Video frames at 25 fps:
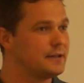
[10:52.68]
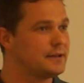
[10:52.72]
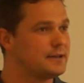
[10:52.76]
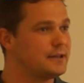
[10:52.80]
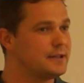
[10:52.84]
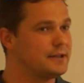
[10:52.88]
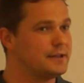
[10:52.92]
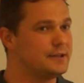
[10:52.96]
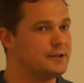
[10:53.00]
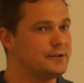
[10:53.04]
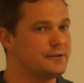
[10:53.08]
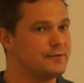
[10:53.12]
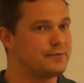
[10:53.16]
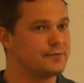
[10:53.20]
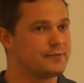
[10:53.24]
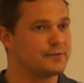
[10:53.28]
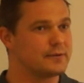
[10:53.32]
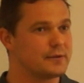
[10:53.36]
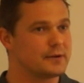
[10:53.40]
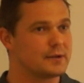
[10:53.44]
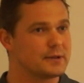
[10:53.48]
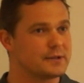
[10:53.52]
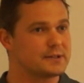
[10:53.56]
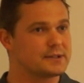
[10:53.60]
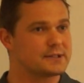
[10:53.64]
that you've
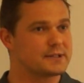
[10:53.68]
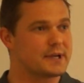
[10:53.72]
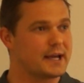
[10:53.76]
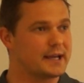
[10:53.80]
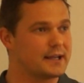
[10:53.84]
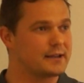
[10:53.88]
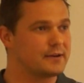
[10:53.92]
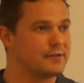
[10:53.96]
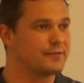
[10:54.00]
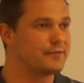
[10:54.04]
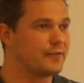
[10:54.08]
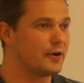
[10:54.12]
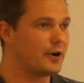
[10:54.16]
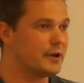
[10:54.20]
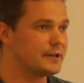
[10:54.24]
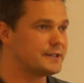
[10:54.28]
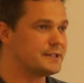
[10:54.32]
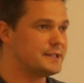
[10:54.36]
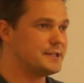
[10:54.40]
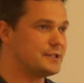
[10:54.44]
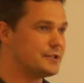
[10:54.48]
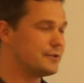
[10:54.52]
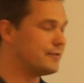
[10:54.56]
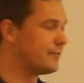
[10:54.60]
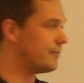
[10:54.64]
taken
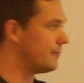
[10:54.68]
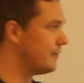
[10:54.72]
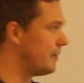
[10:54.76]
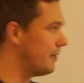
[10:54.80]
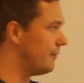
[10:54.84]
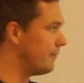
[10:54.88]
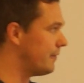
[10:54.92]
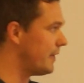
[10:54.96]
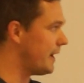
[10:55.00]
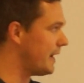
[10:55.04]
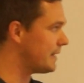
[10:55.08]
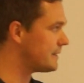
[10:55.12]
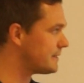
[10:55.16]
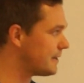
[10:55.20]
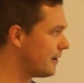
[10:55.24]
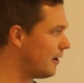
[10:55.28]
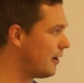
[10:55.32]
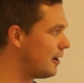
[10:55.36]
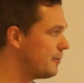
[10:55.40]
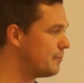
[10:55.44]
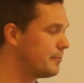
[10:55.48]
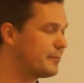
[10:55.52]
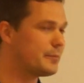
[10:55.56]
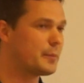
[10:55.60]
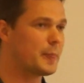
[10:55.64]
advantage of their
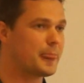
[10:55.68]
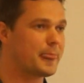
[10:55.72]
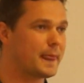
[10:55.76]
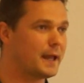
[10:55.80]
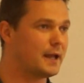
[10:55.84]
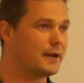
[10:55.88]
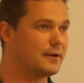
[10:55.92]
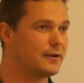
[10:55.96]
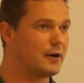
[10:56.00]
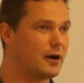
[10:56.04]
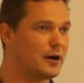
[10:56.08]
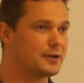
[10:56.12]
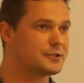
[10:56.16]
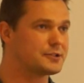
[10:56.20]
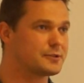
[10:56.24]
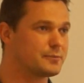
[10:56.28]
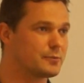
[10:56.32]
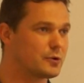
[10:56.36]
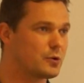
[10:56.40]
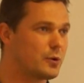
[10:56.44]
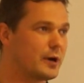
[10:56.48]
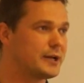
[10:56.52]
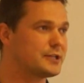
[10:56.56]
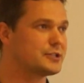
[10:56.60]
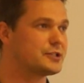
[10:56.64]
time and asked them
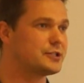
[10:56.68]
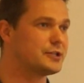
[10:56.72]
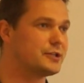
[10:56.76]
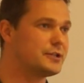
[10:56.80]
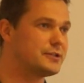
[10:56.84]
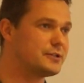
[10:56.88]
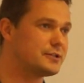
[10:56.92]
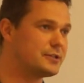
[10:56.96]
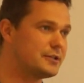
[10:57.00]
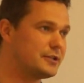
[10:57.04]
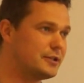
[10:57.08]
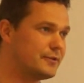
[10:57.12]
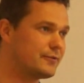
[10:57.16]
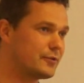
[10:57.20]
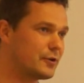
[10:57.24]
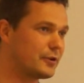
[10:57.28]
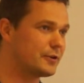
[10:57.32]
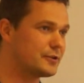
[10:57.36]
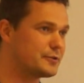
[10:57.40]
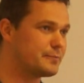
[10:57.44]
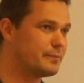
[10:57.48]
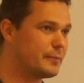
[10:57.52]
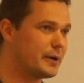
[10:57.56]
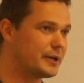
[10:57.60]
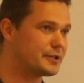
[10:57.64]
questions, and you've got
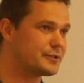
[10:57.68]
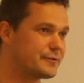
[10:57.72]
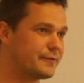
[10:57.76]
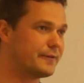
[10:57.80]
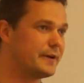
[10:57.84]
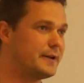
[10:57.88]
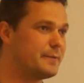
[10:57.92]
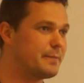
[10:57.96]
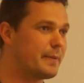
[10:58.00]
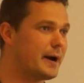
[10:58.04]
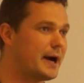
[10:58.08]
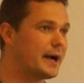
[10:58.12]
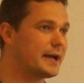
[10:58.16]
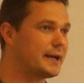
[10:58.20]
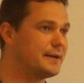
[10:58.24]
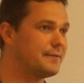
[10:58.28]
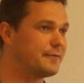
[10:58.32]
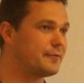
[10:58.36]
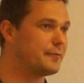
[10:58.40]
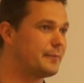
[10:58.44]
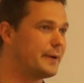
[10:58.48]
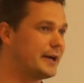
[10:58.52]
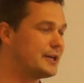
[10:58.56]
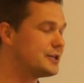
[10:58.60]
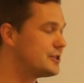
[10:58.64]
as much feedback and
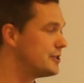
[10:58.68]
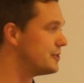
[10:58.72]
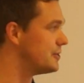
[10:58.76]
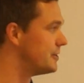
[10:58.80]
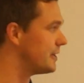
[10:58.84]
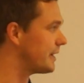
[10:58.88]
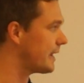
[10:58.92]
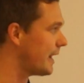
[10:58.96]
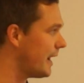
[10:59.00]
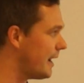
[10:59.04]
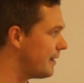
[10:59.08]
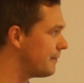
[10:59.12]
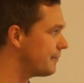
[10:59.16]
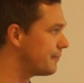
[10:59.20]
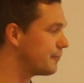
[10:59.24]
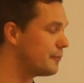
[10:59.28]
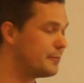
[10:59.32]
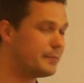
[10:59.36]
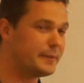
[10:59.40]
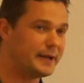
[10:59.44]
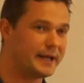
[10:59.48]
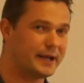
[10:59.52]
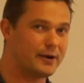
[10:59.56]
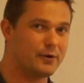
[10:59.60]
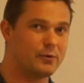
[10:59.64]
information as you can
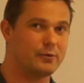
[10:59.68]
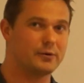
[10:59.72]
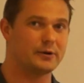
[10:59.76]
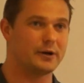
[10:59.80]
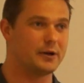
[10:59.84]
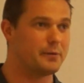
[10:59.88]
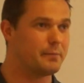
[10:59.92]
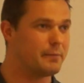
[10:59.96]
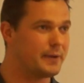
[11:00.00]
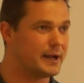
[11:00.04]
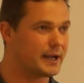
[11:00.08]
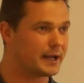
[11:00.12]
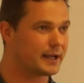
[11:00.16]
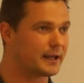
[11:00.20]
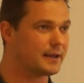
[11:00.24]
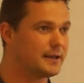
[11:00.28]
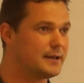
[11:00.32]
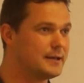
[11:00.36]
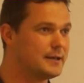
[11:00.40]
from Neil and Mick